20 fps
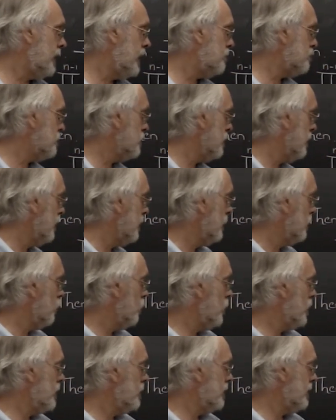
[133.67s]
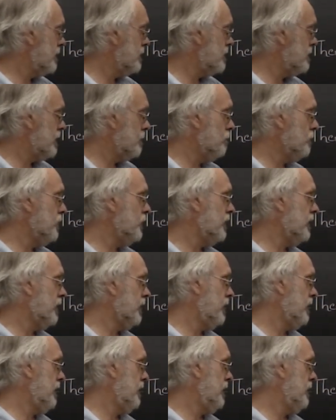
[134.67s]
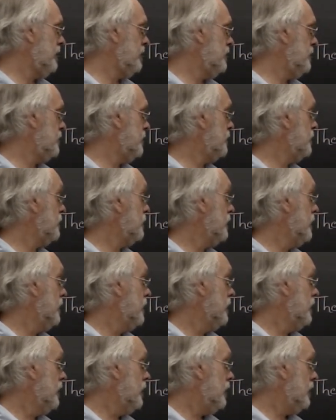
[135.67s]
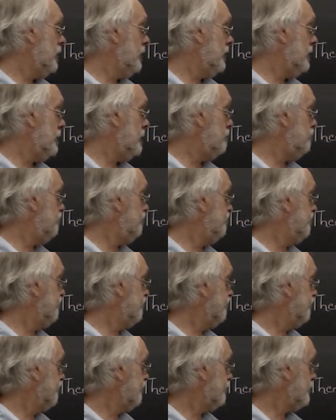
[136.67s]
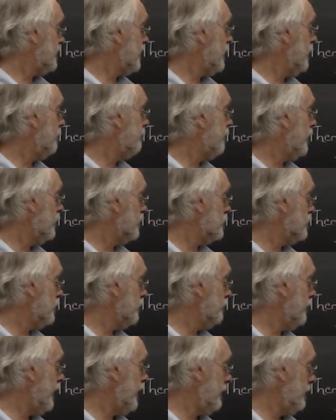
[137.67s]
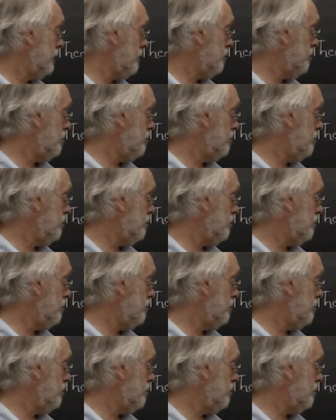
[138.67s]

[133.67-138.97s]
epsilon, where that something is um, a function of n.